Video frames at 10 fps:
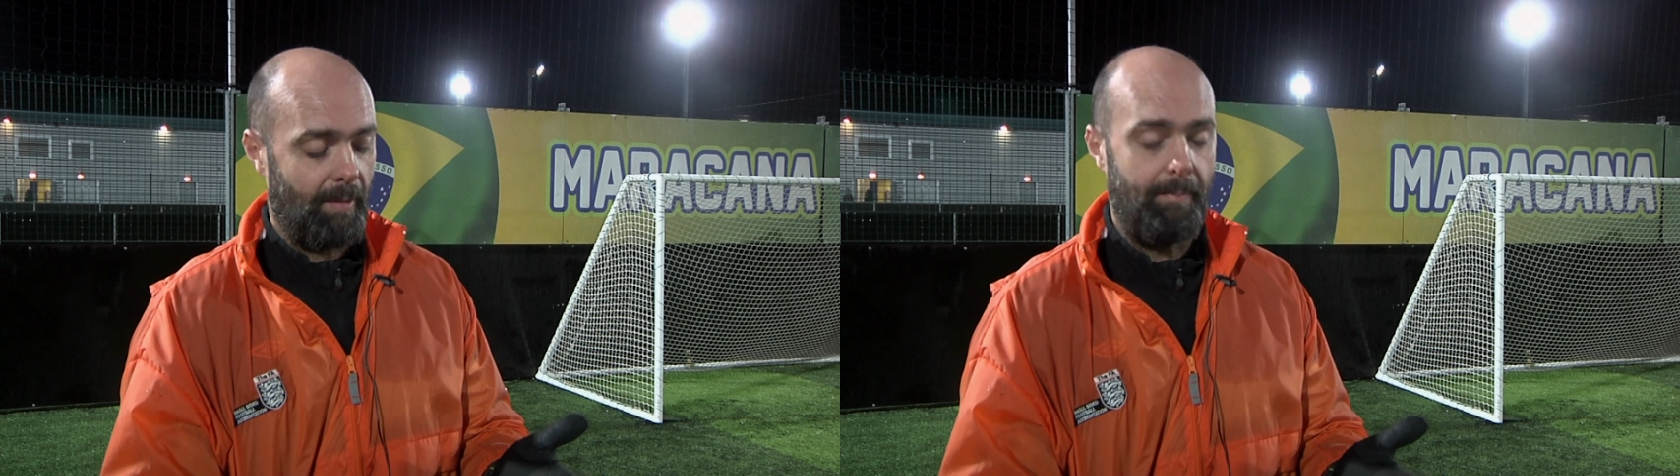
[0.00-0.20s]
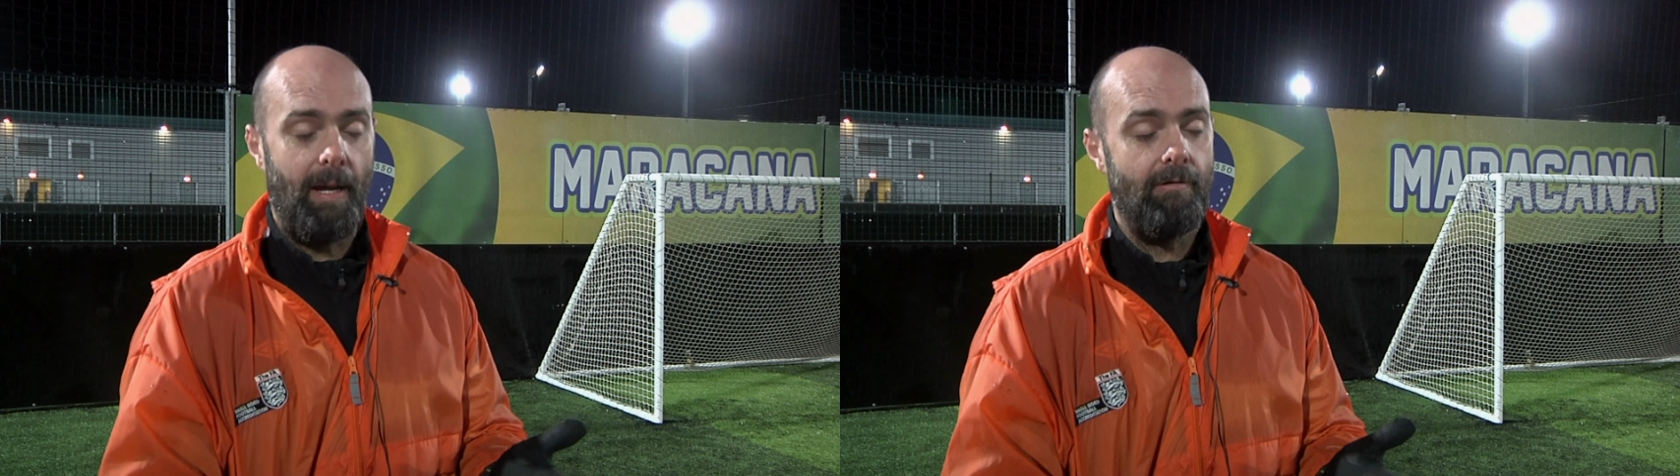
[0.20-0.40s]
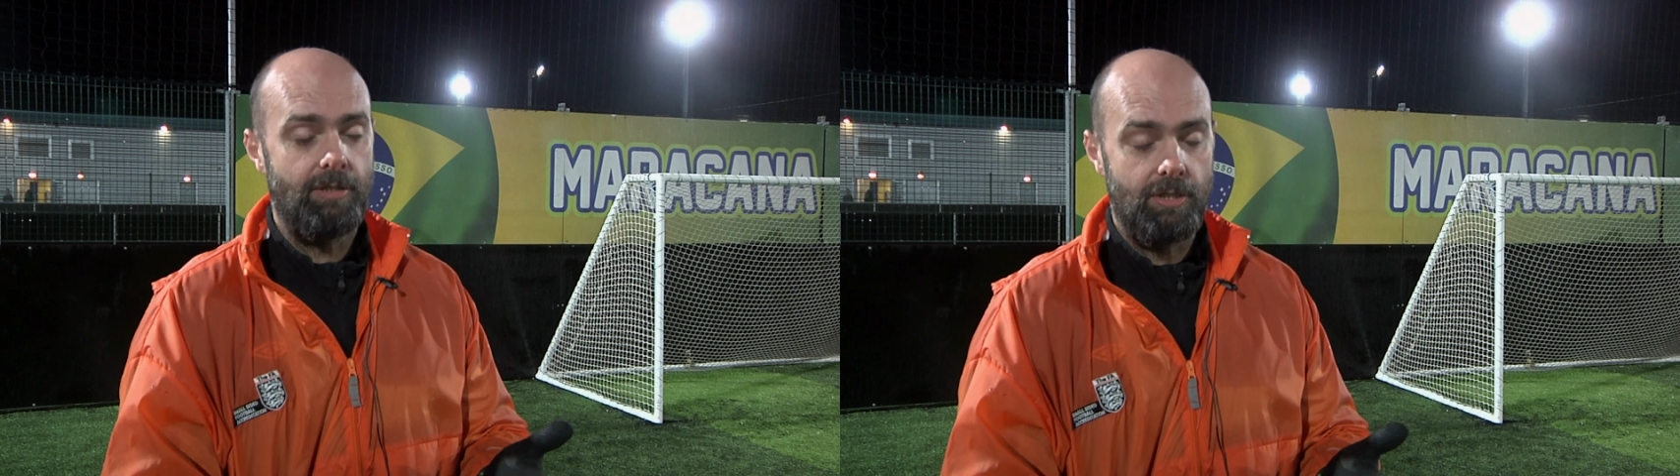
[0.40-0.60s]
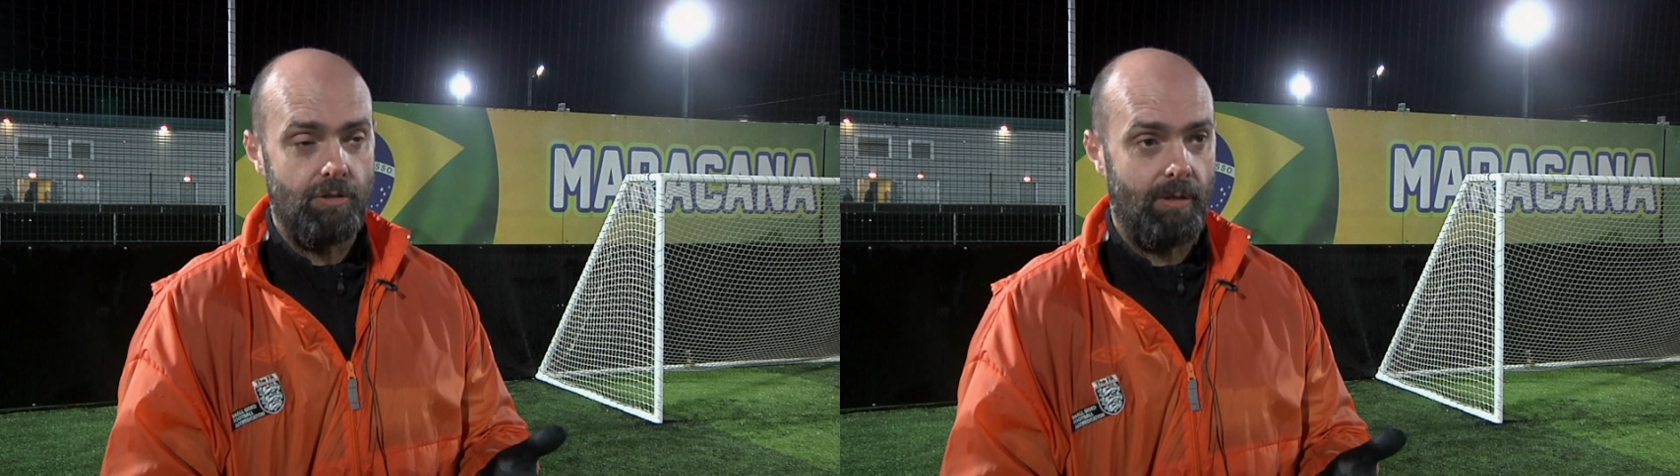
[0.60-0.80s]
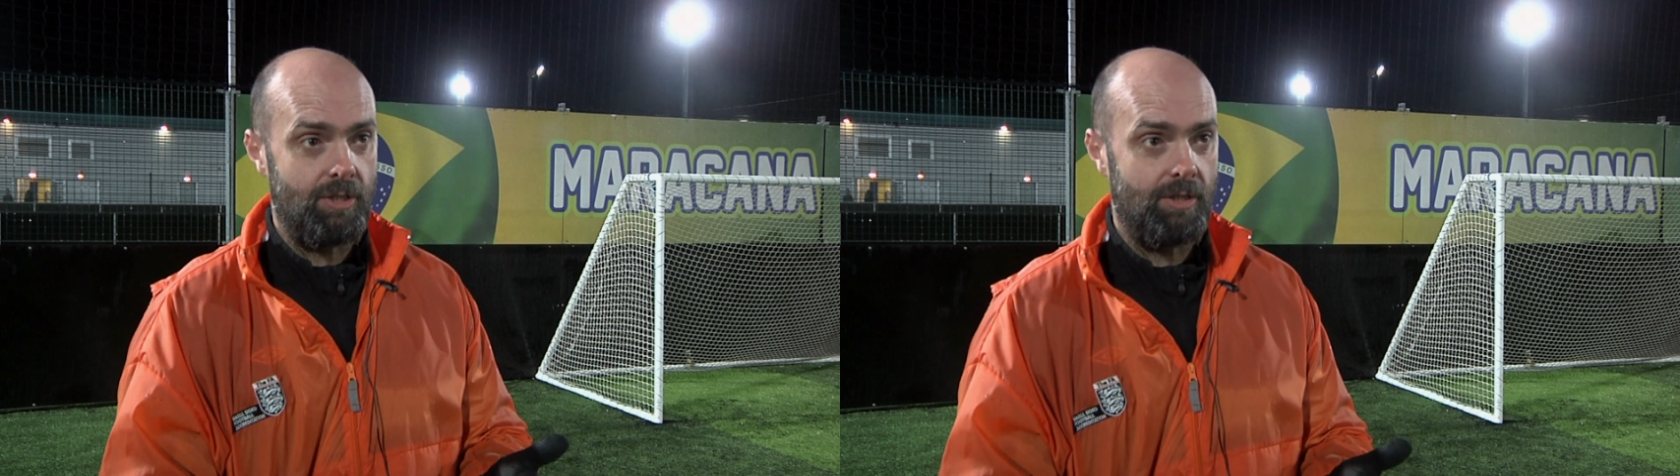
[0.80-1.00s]
parentage
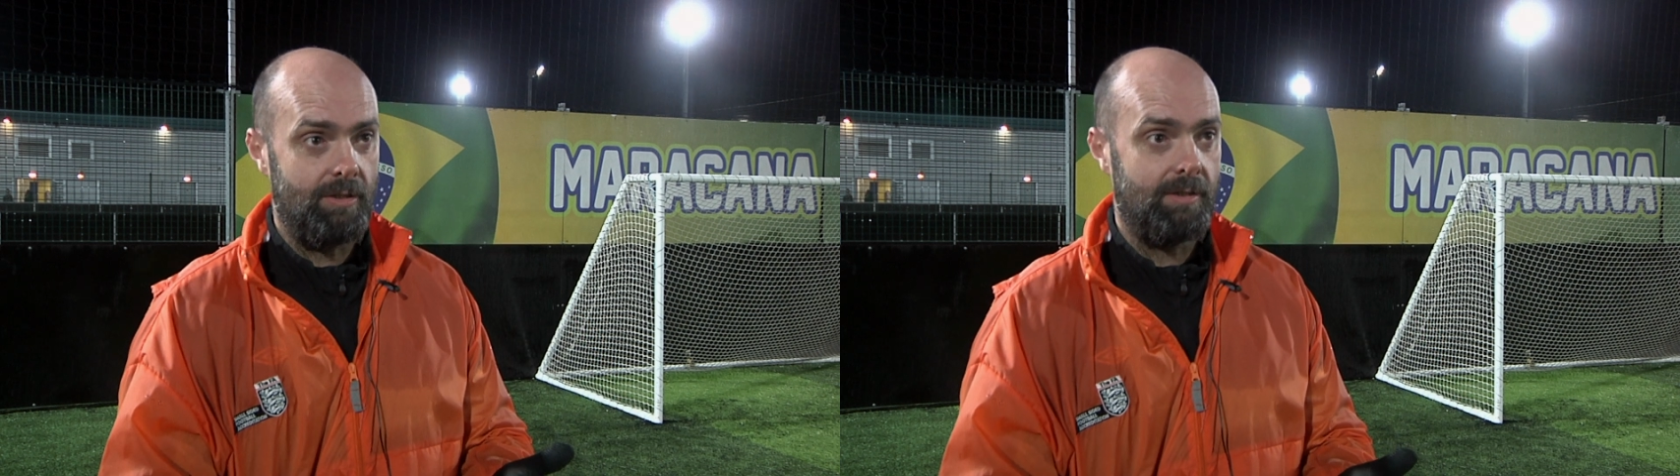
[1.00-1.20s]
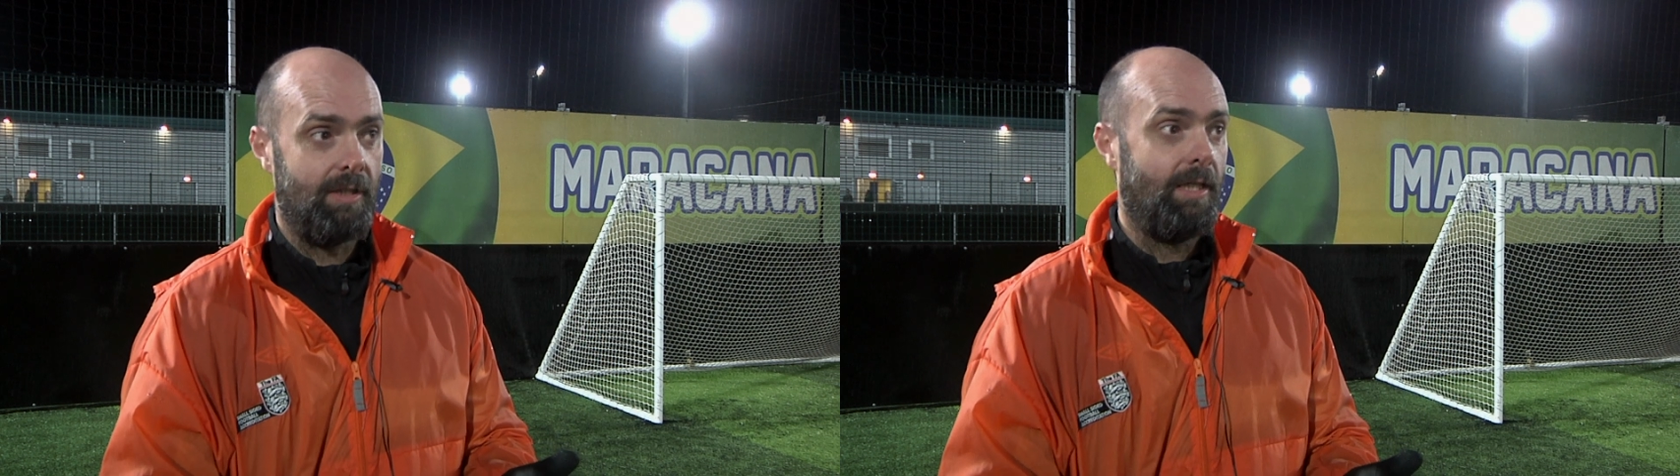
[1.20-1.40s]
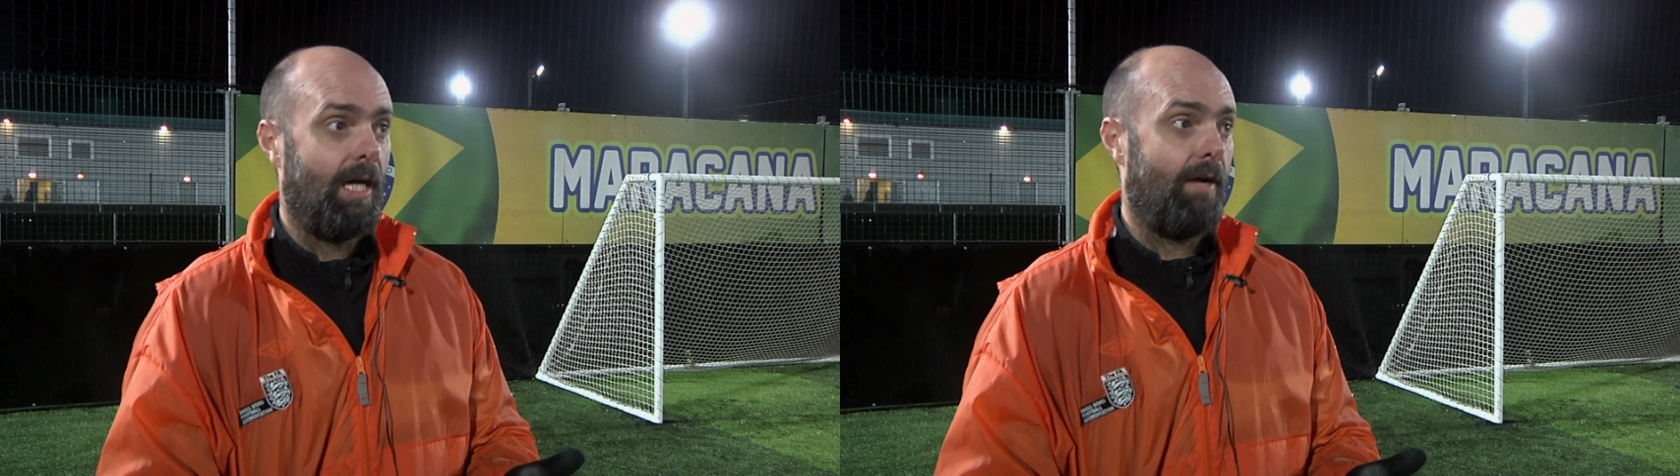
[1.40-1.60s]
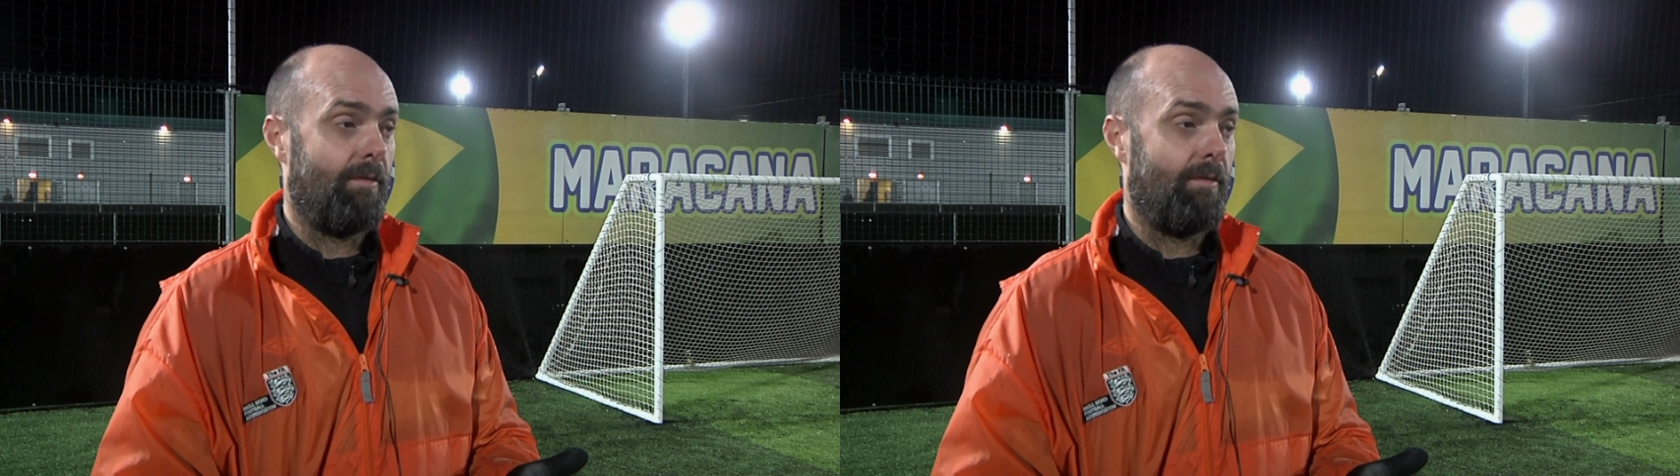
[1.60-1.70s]
questioned, I've